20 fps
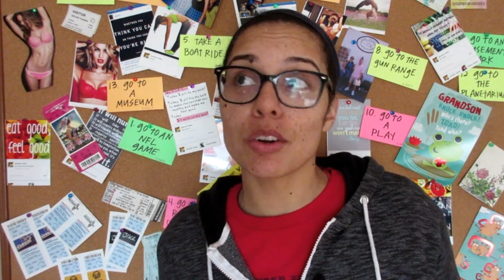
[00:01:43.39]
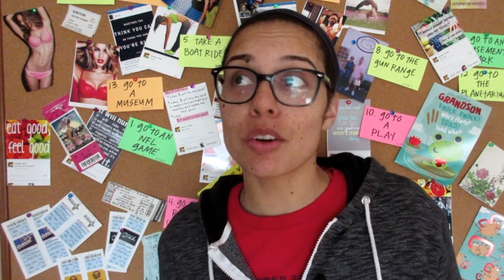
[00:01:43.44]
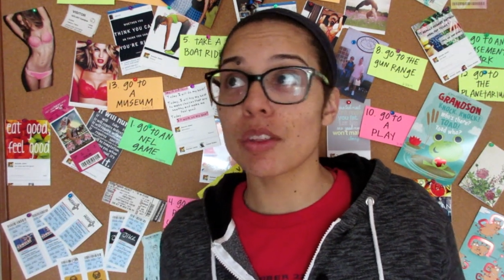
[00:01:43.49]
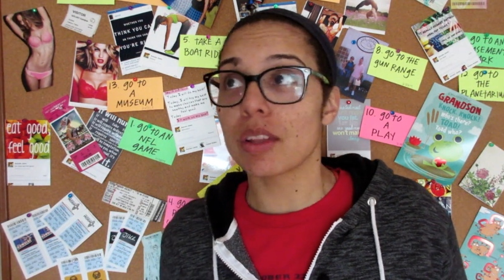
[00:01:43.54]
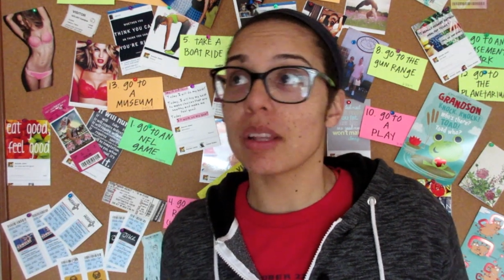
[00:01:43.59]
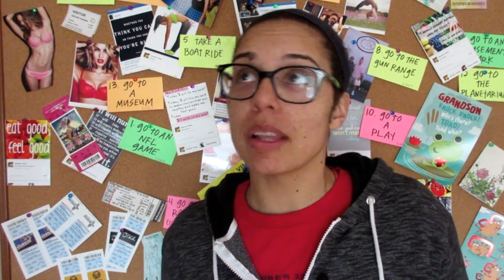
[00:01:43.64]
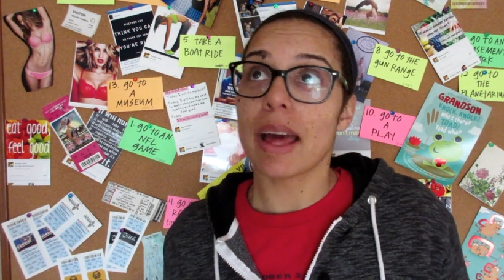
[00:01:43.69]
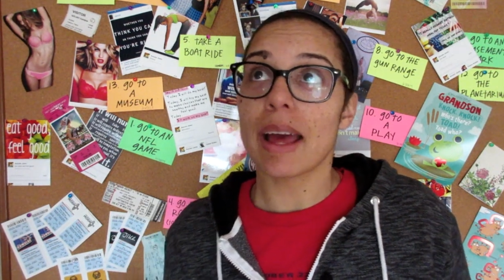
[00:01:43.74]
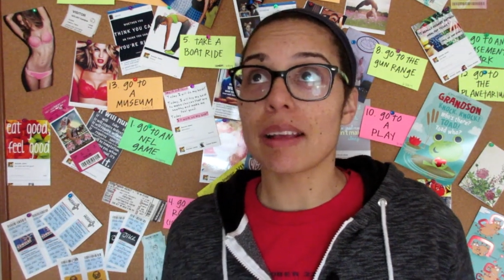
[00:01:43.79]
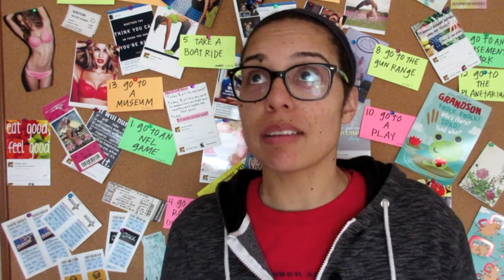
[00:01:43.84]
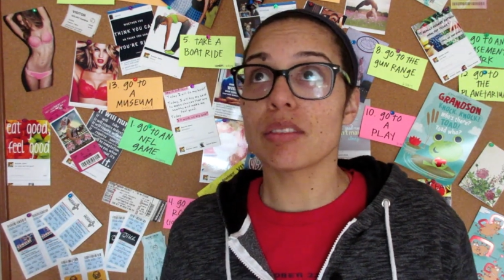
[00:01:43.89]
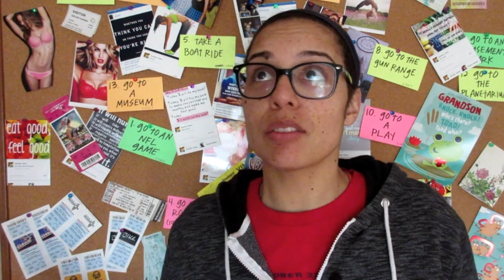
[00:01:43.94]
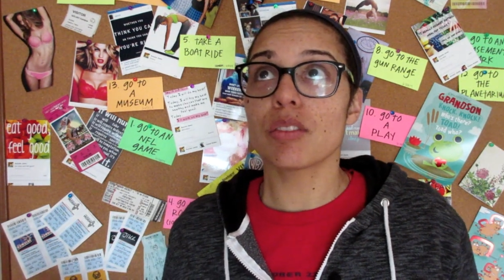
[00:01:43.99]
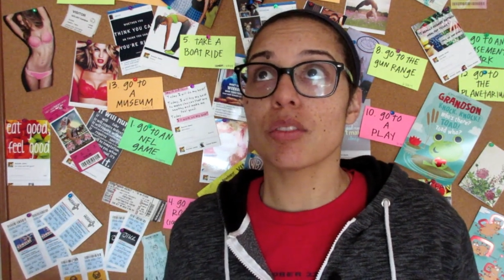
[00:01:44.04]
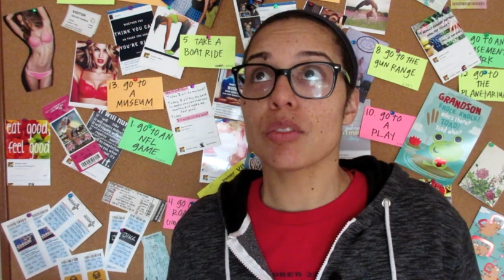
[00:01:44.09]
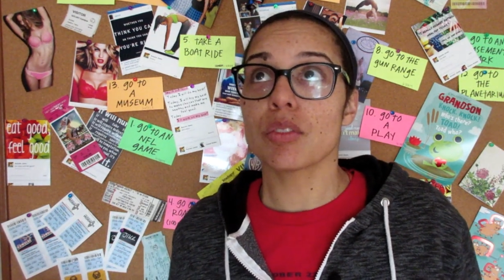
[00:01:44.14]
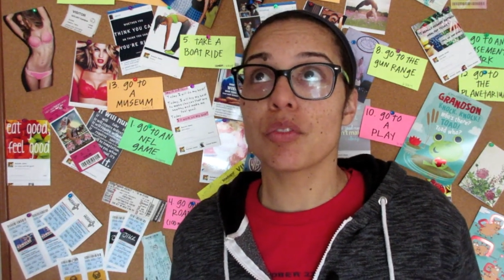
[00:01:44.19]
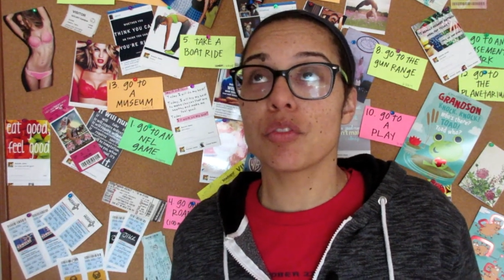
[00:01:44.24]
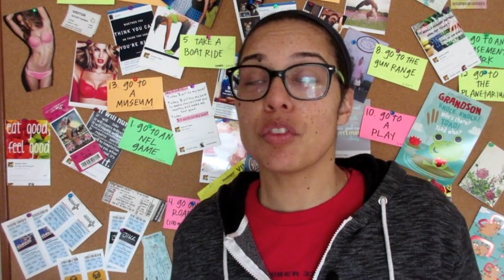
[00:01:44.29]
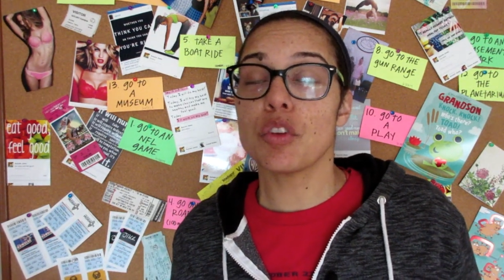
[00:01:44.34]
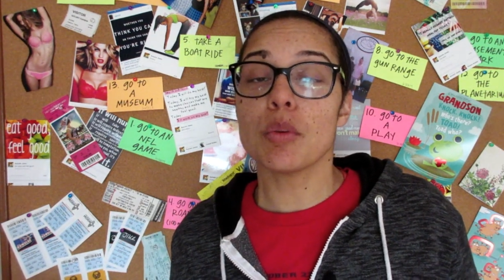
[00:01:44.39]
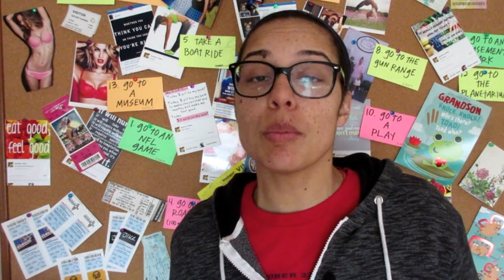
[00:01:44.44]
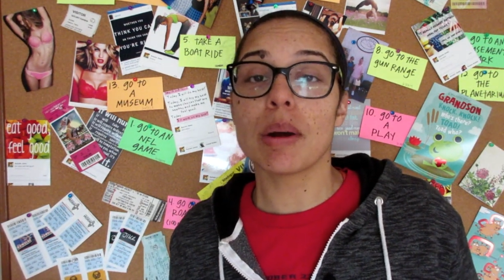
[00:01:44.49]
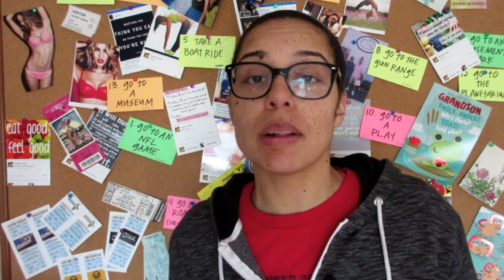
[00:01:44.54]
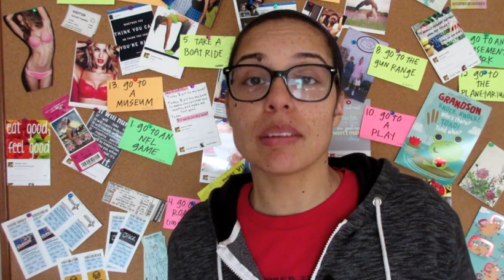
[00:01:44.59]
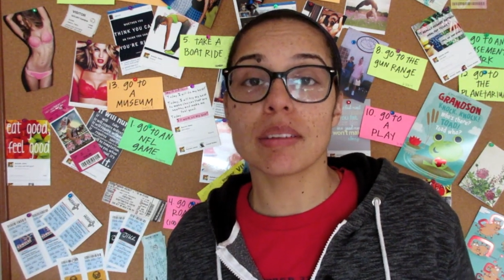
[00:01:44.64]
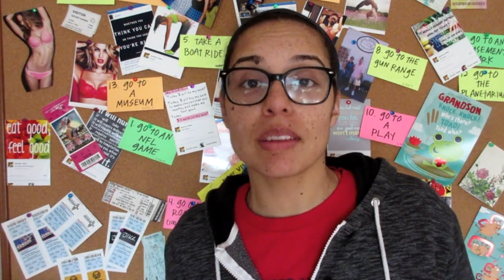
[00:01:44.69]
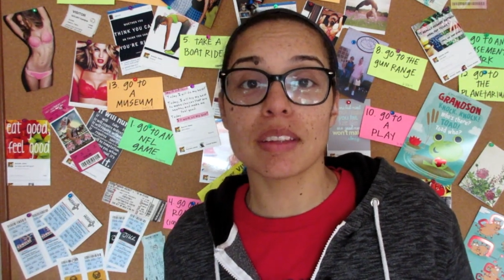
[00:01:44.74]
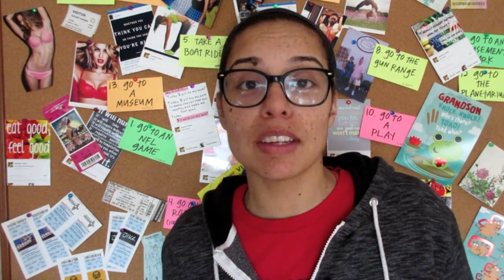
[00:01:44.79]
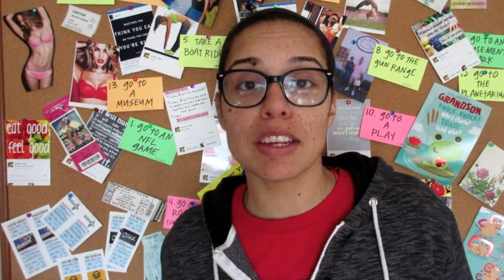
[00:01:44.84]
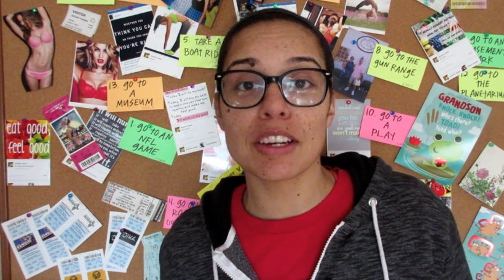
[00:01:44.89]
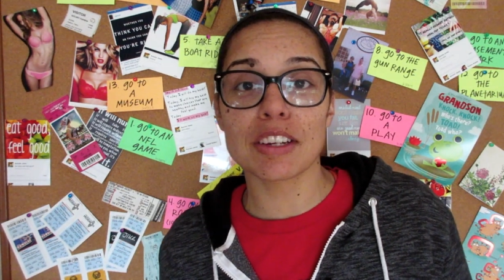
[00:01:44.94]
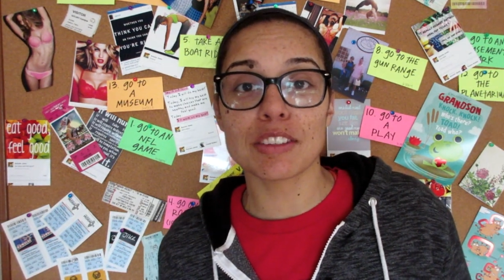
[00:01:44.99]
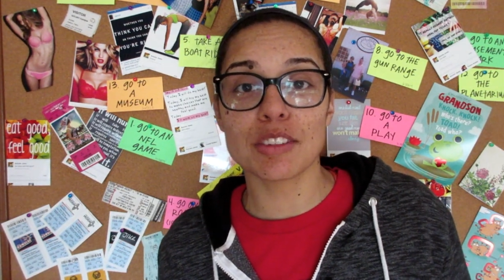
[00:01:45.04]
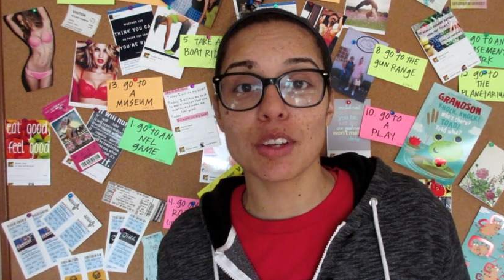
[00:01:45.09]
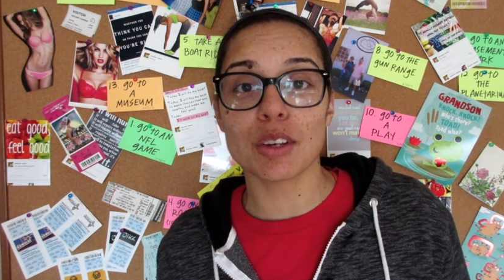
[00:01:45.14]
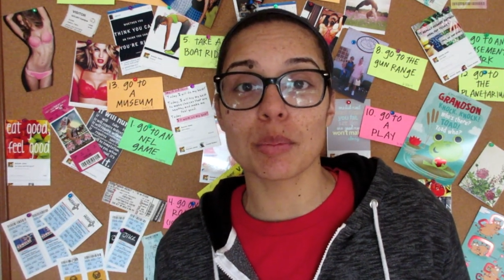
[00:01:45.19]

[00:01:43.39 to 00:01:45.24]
or the last few months of the year